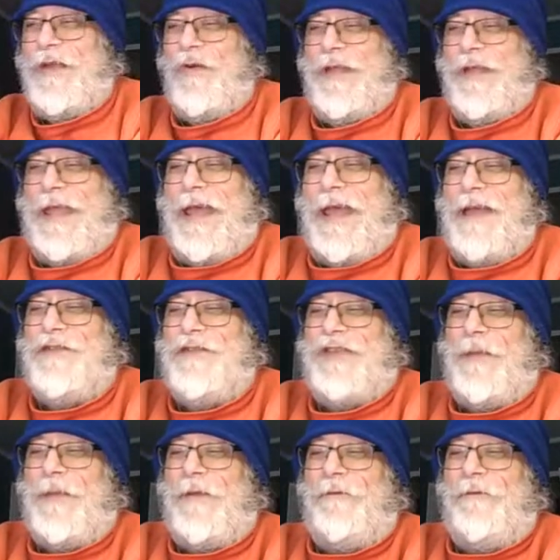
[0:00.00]
already had
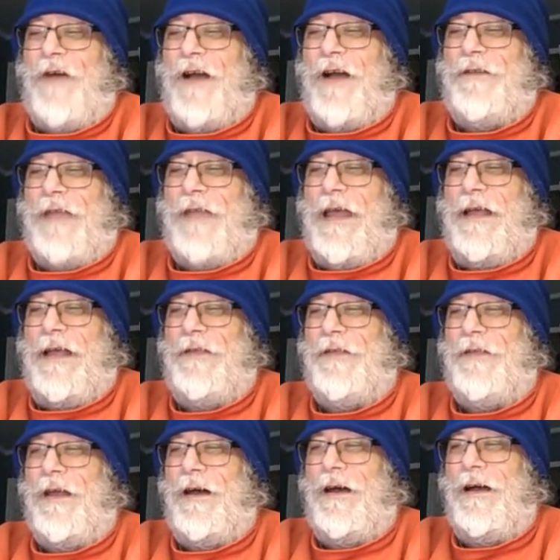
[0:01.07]
Jamie Foxx as
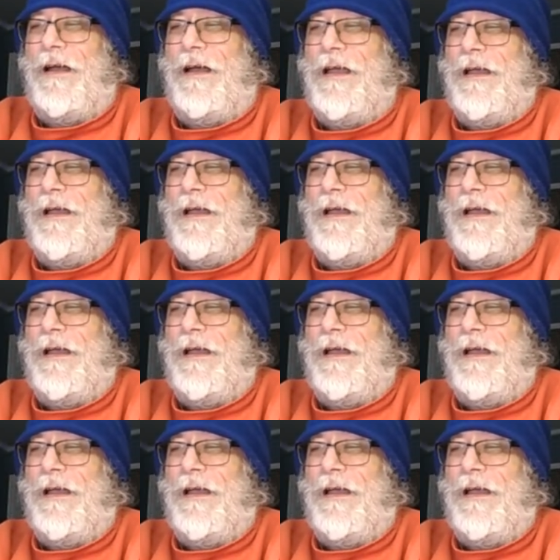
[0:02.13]
uh,